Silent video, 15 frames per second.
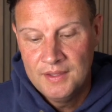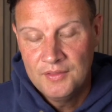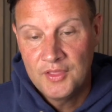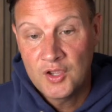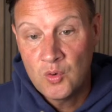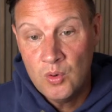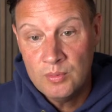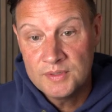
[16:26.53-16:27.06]
They
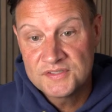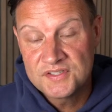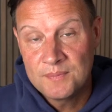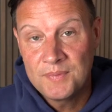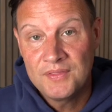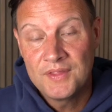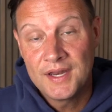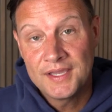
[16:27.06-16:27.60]
quoted
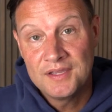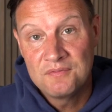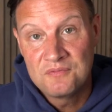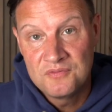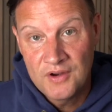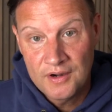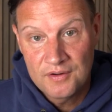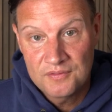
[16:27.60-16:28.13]
something that I can
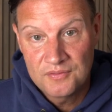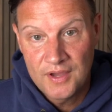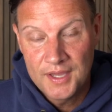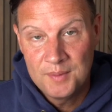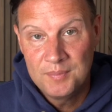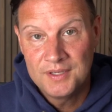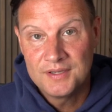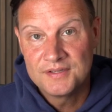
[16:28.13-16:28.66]

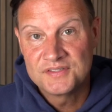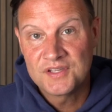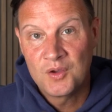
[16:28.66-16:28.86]
verify because